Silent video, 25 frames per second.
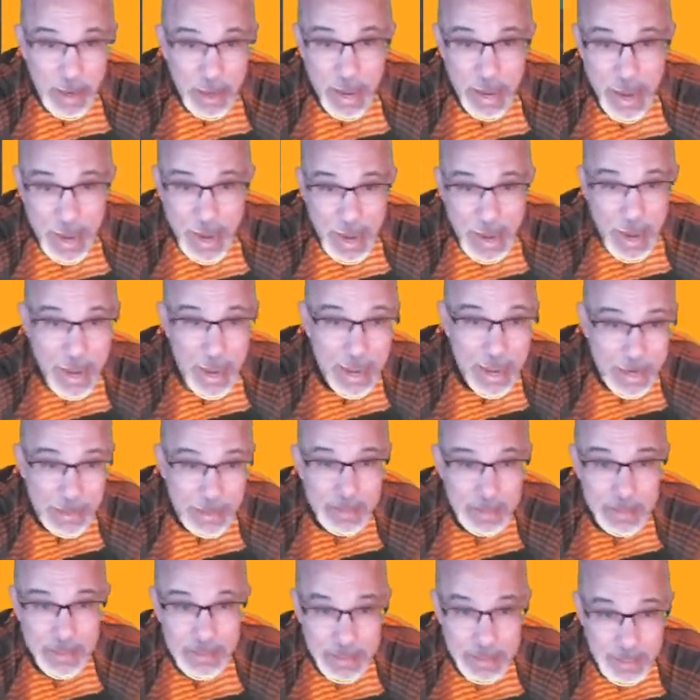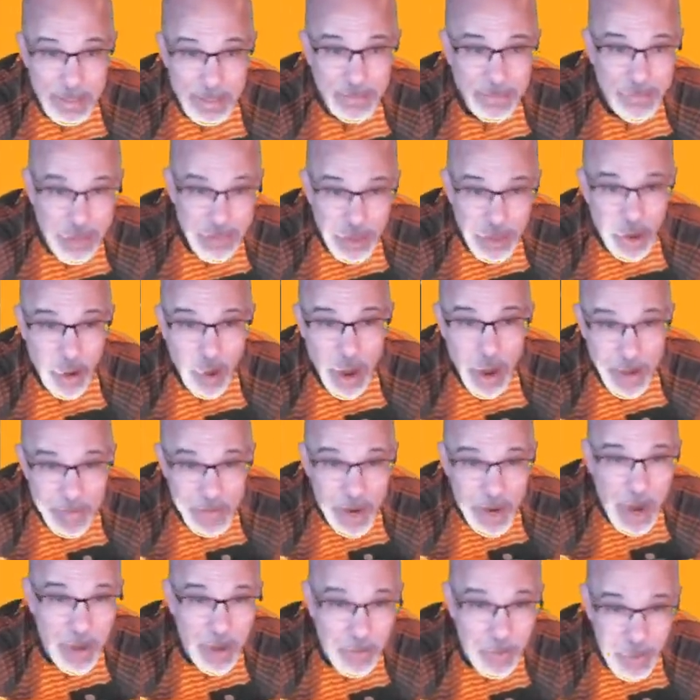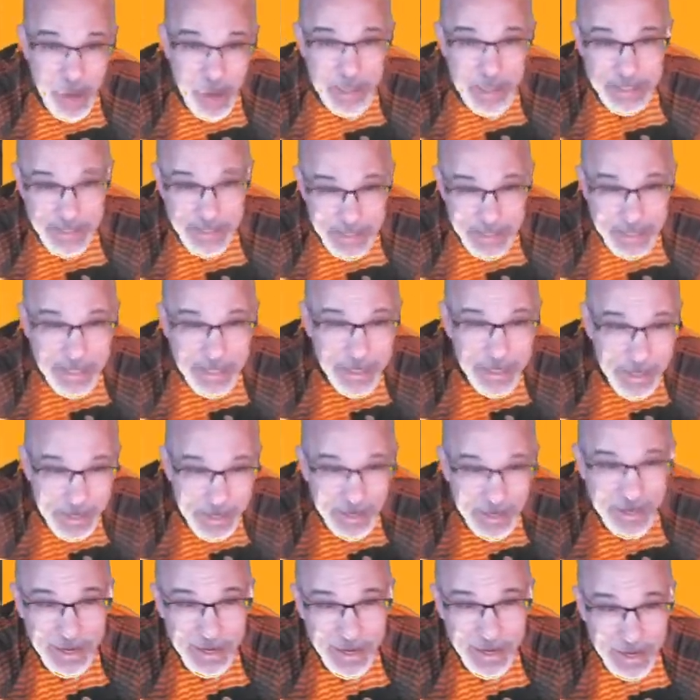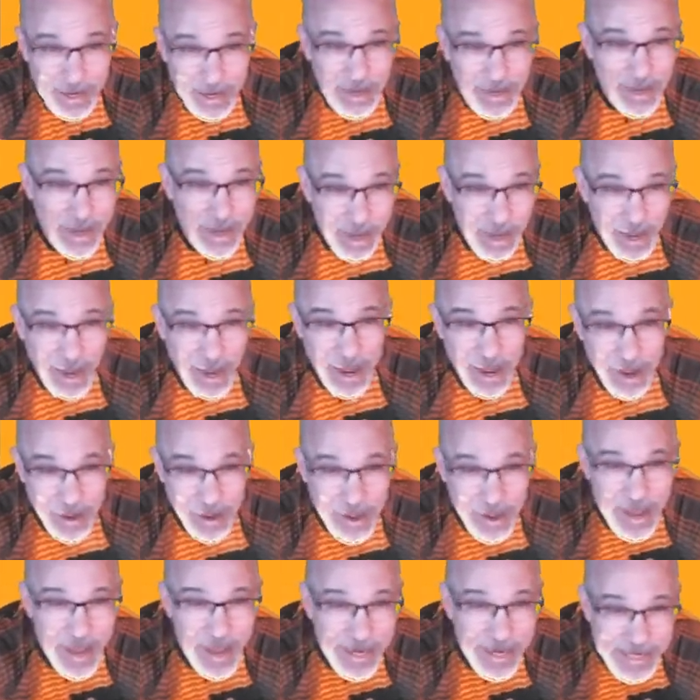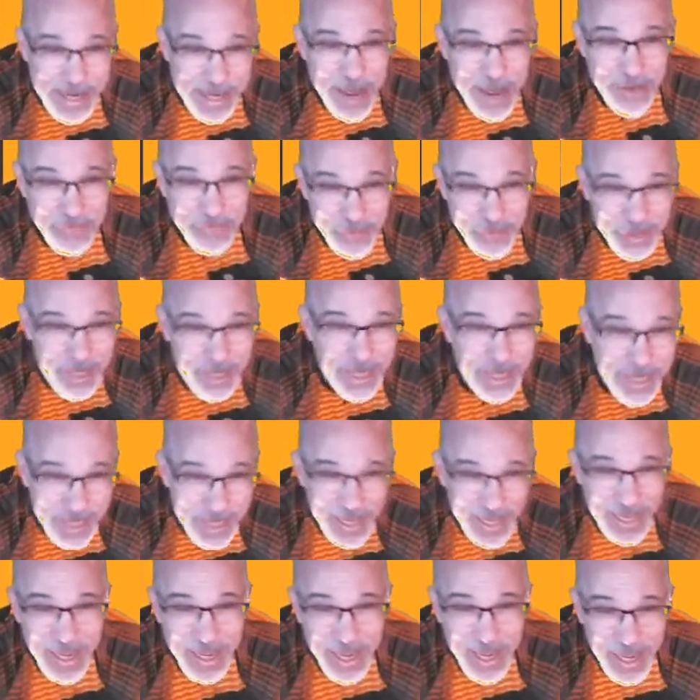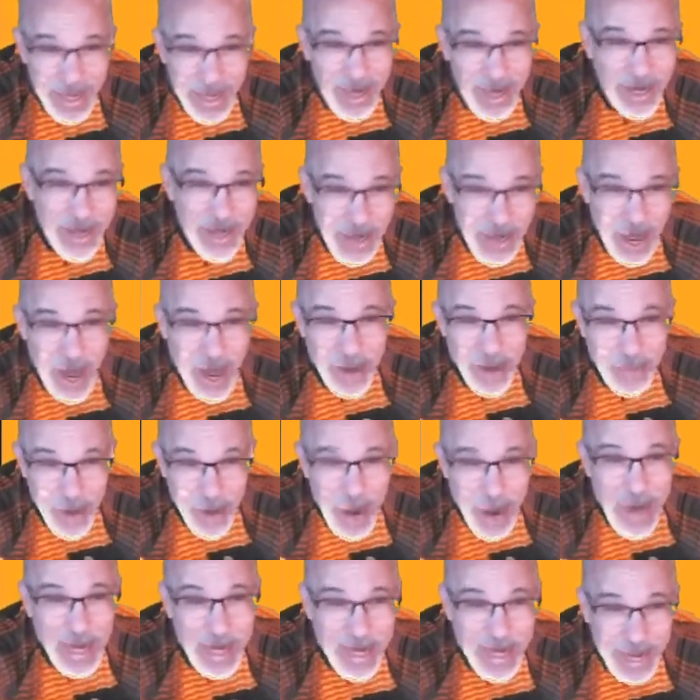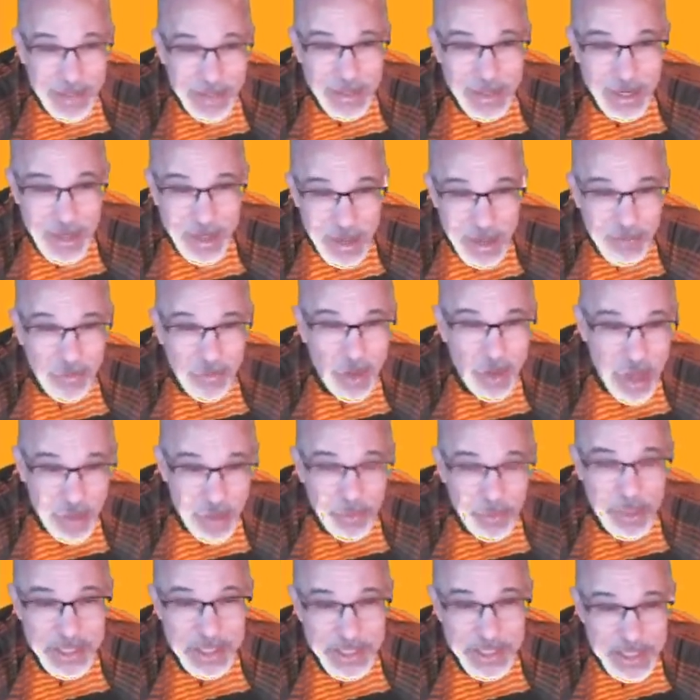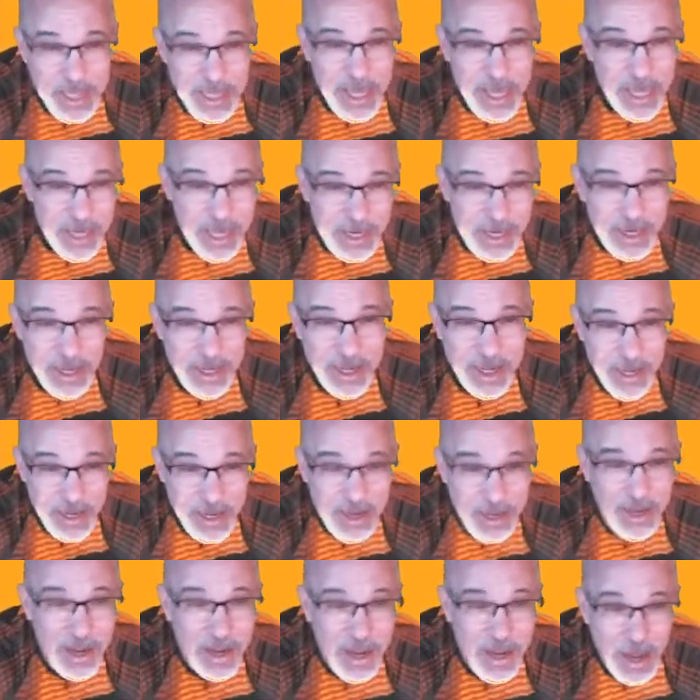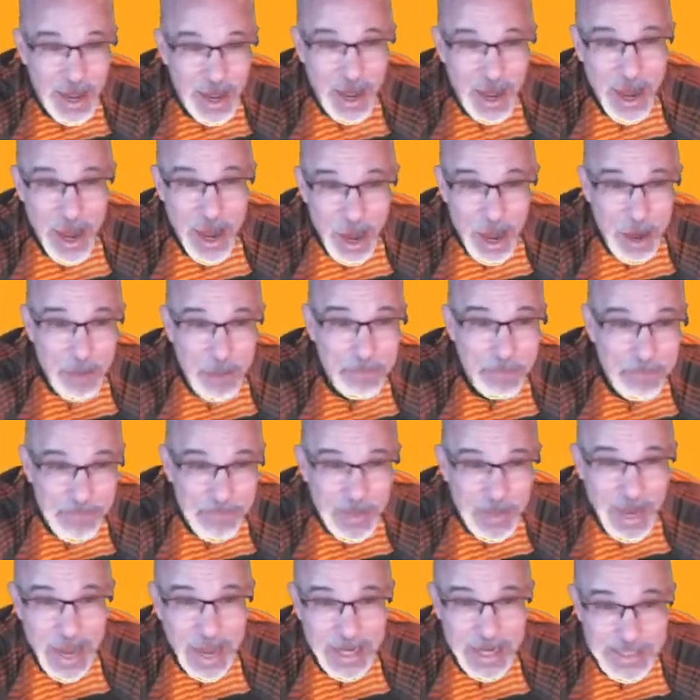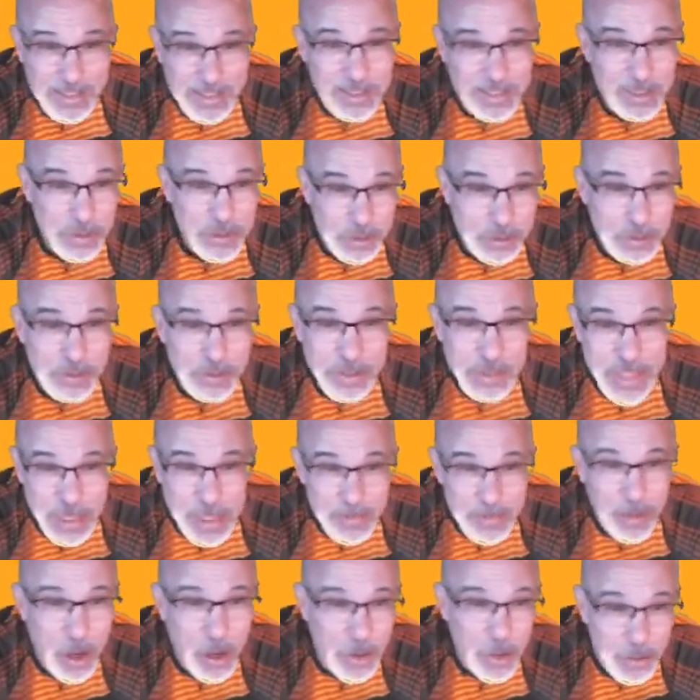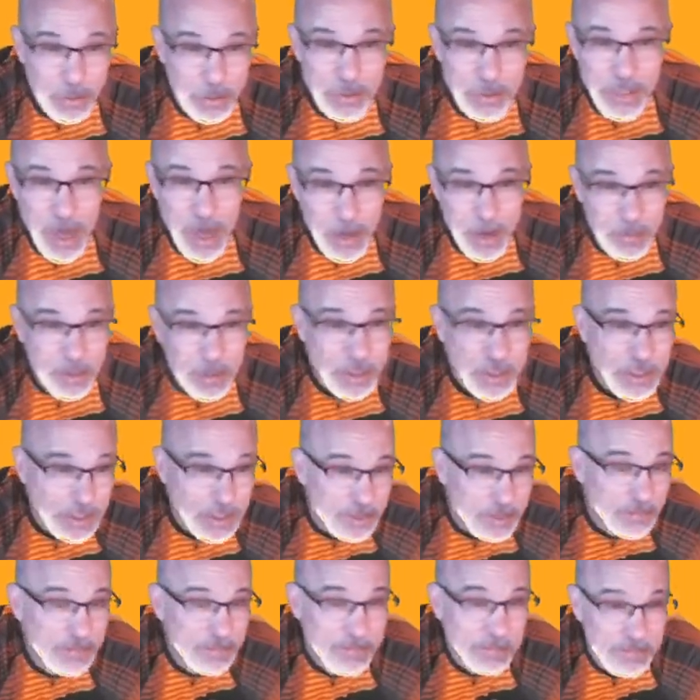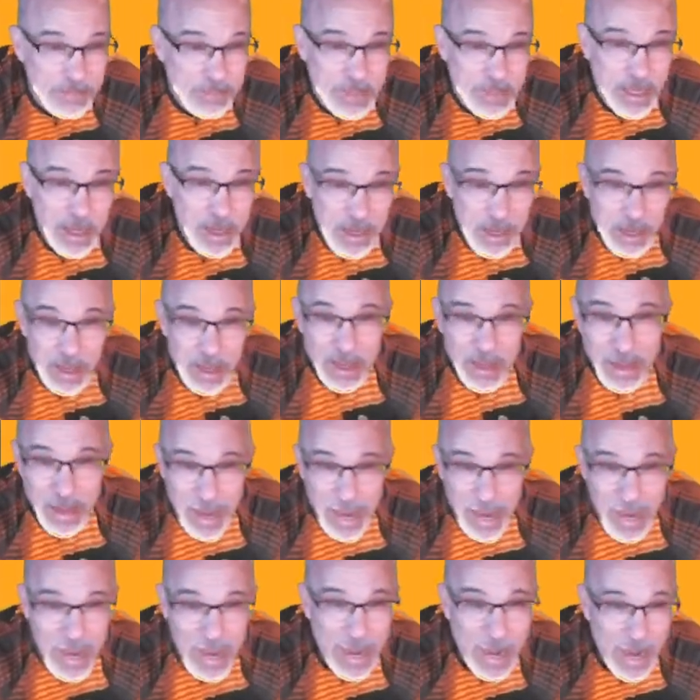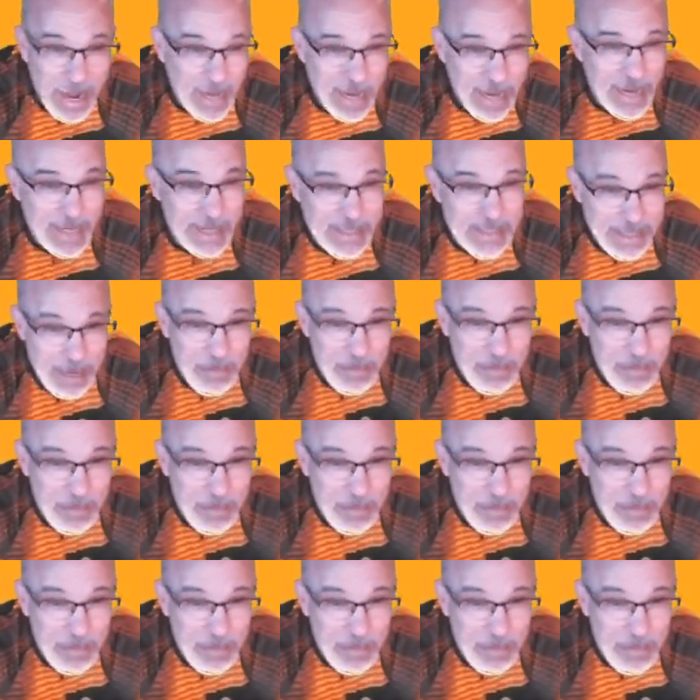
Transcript: And even though I'm not racing and definitely not riding at the level I was then, I still keep all those numbers. And I guess I'm